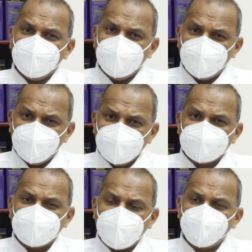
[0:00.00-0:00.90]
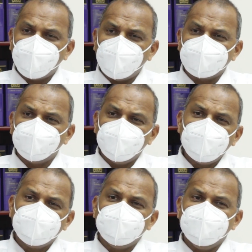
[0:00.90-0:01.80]
there is that
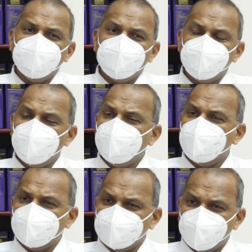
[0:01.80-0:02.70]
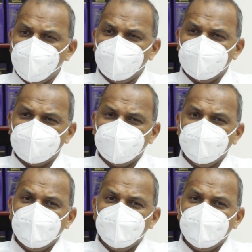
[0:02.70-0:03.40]
possibility of being exposed.